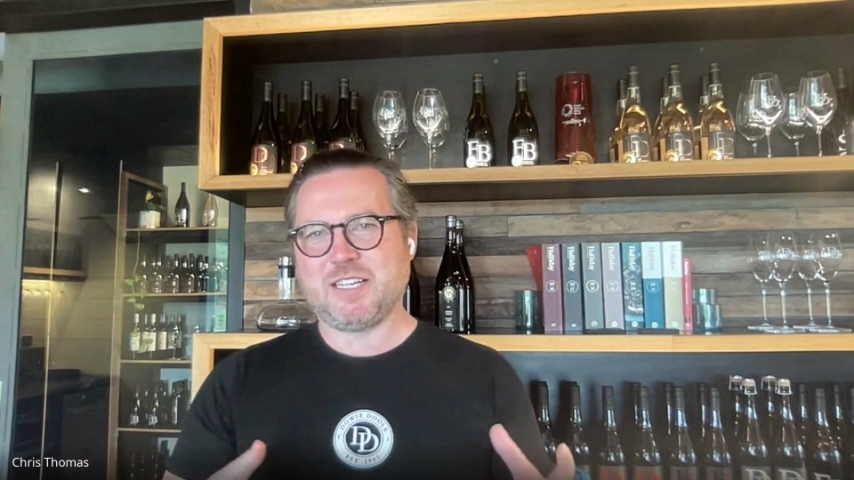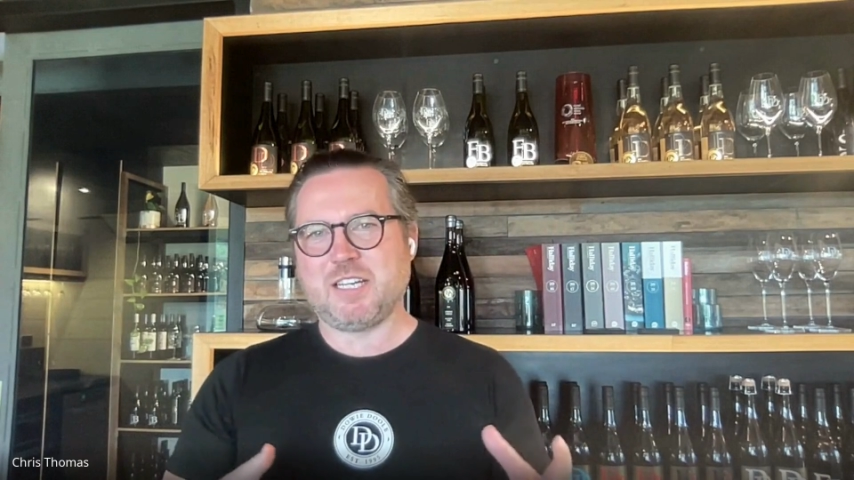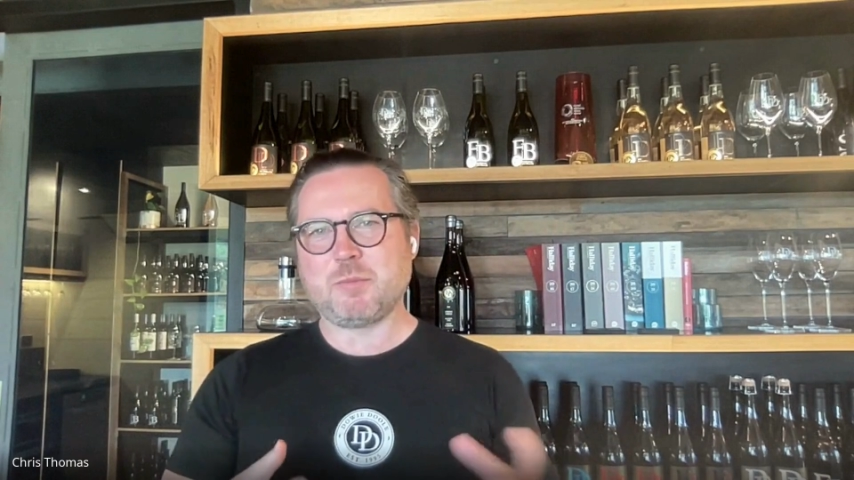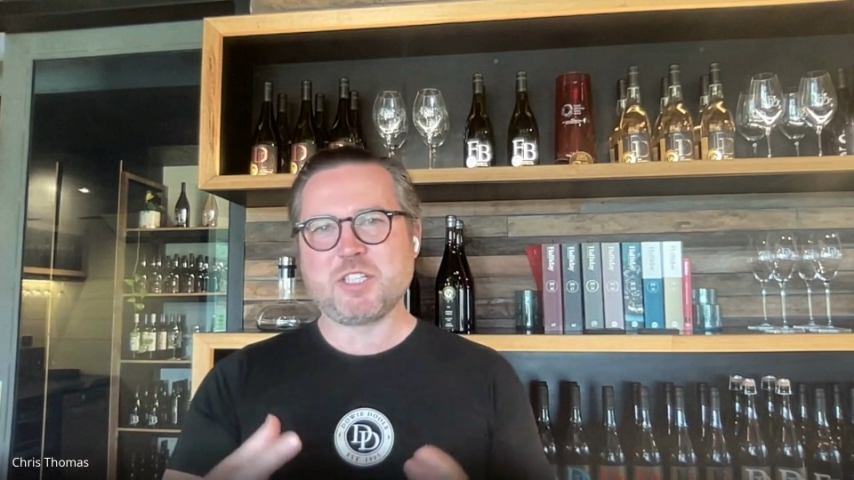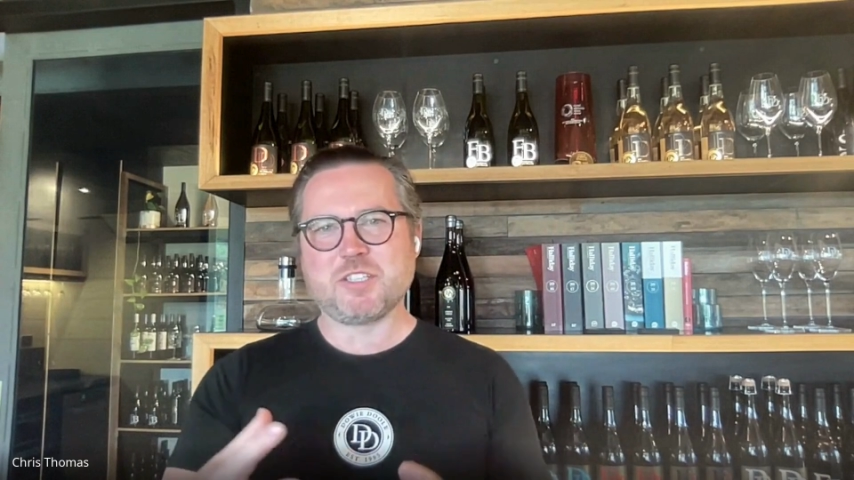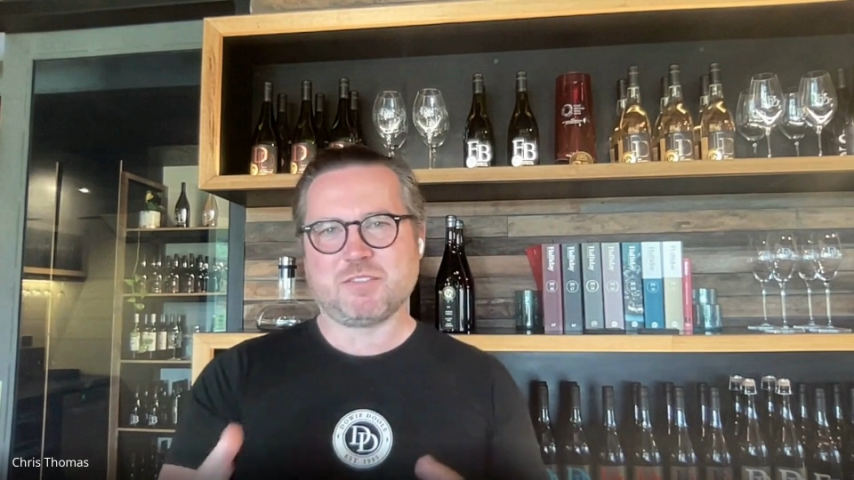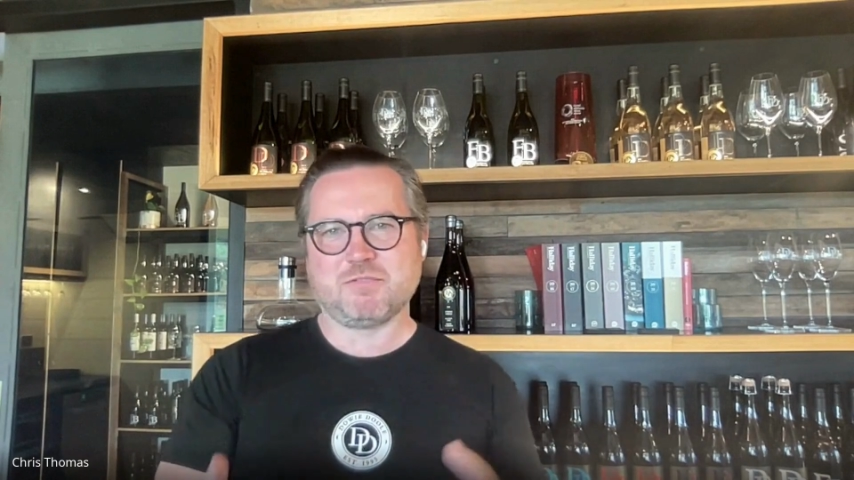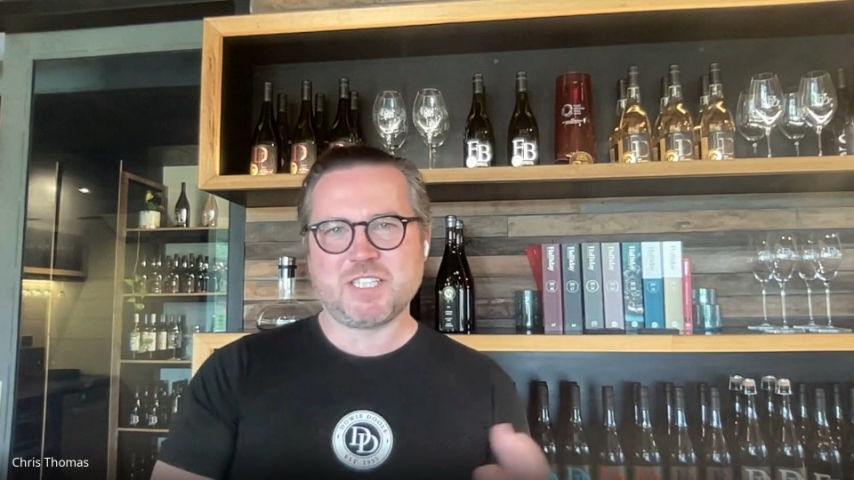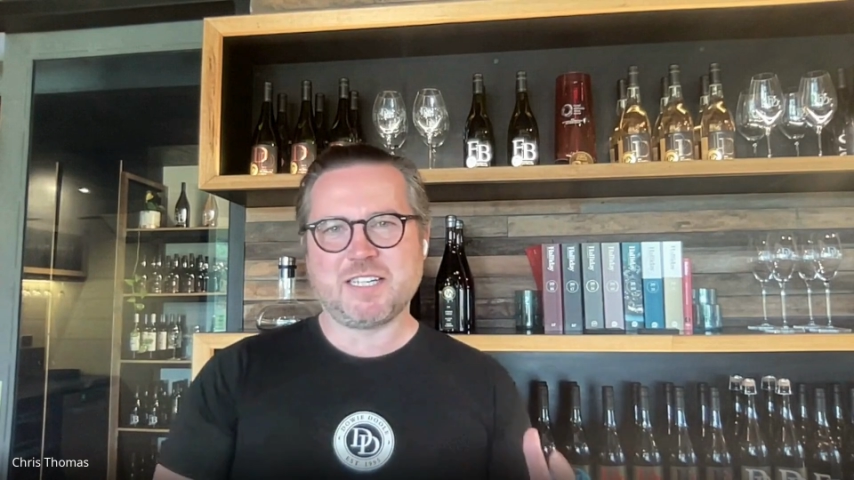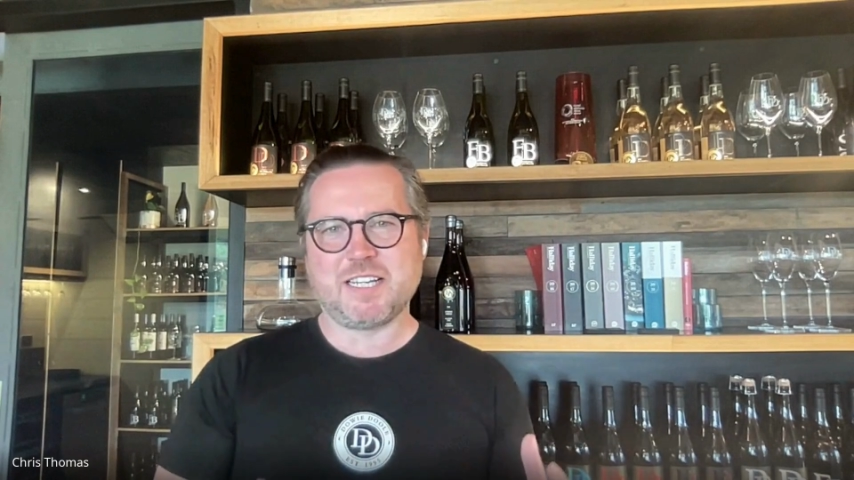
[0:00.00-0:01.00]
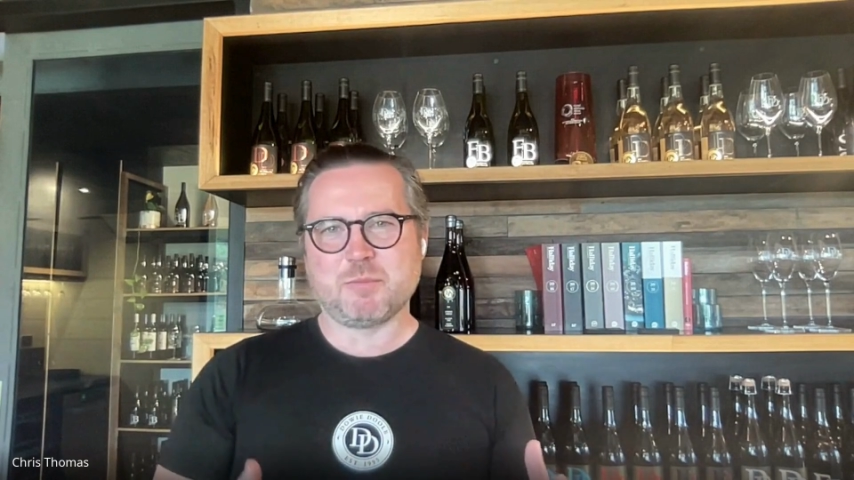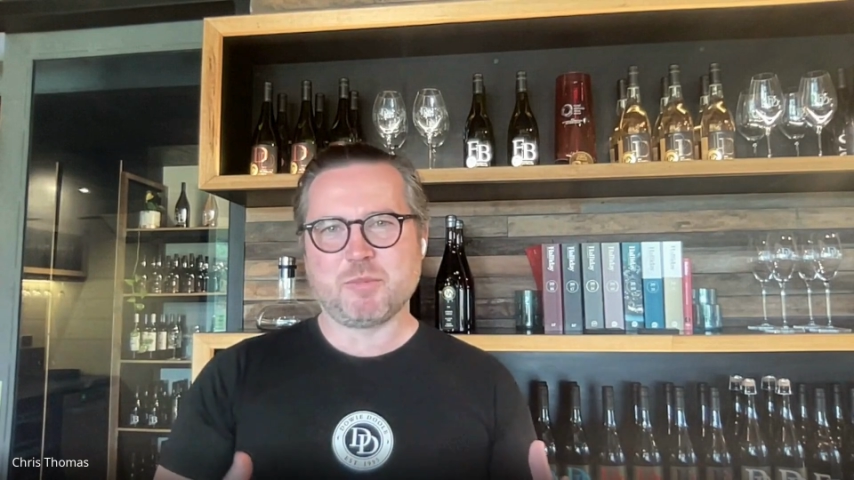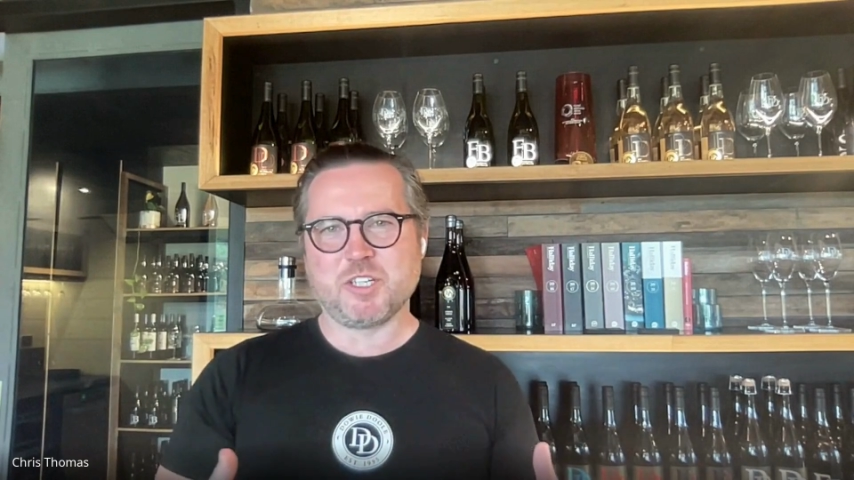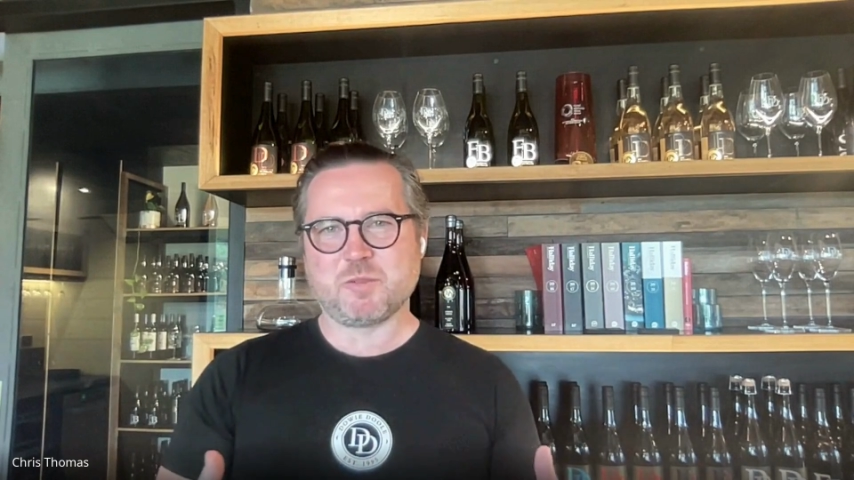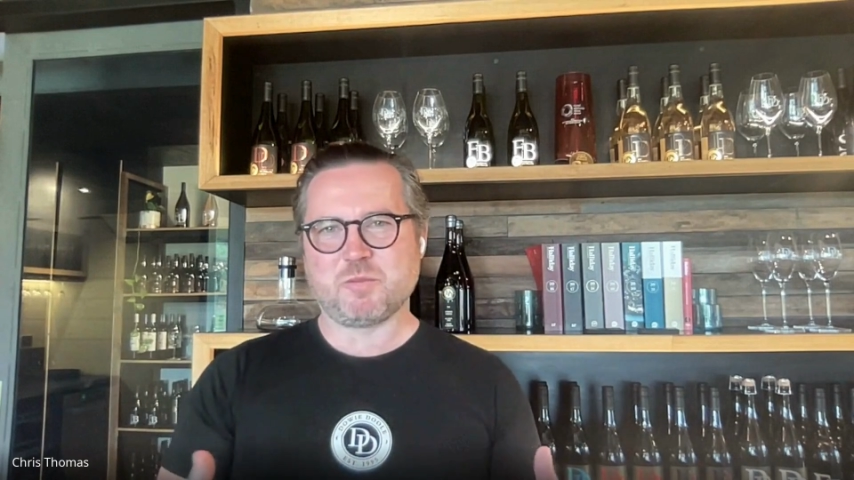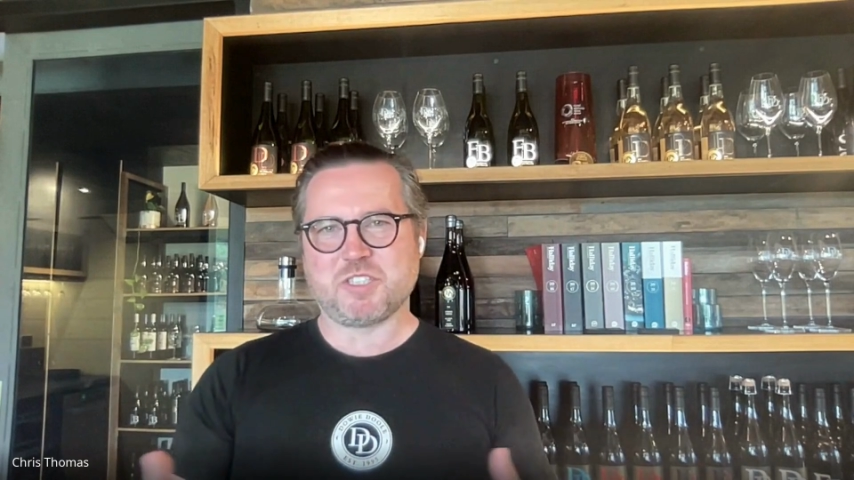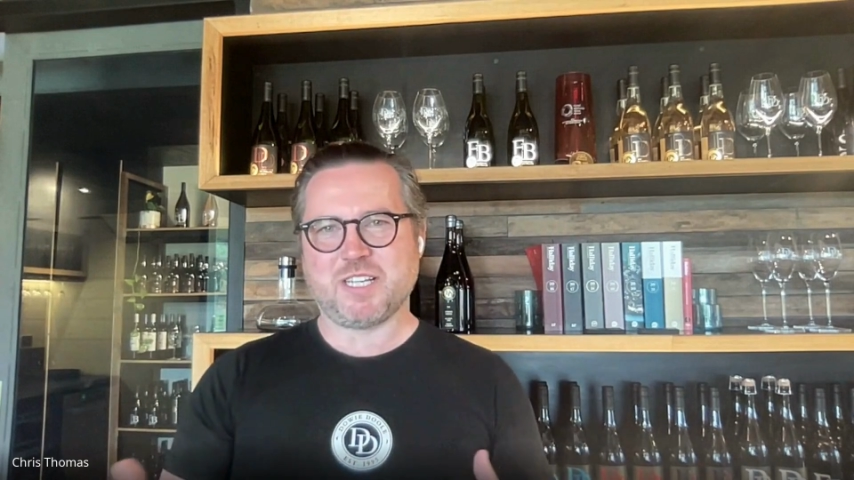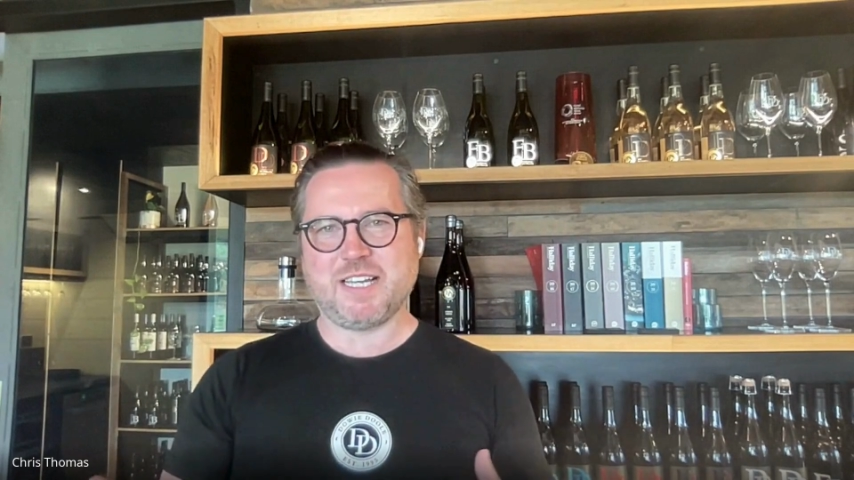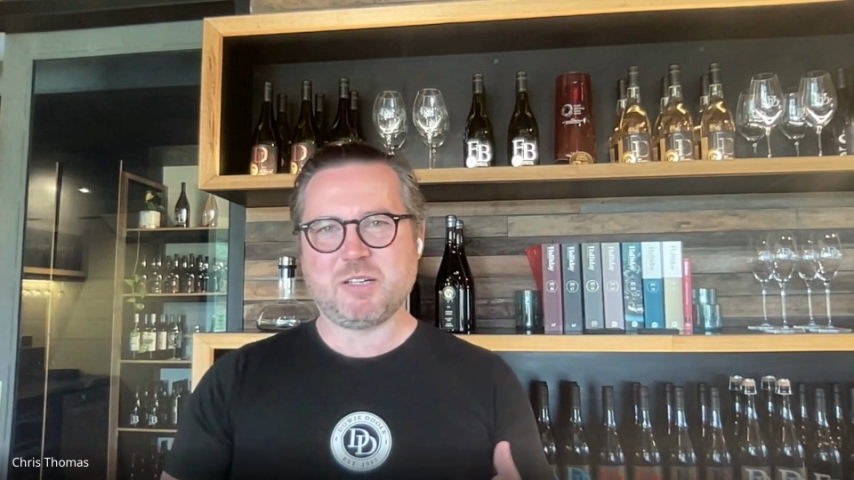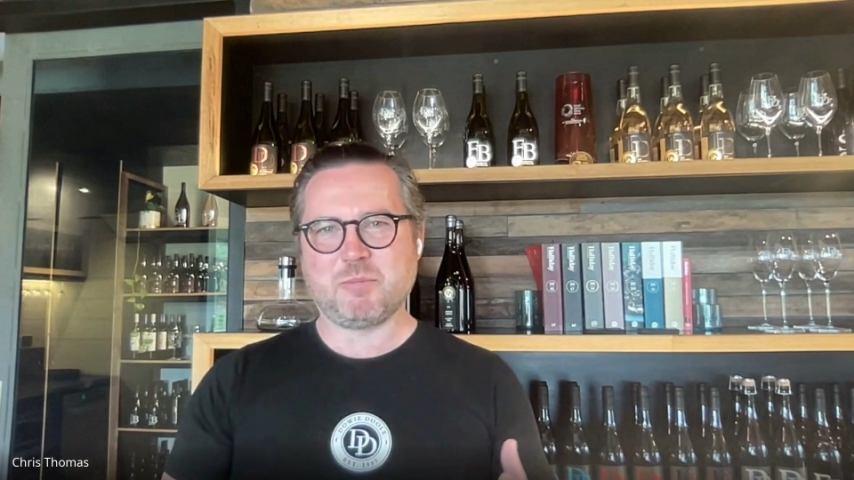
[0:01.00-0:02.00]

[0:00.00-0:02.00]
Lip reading: and images that resonated the most were, say,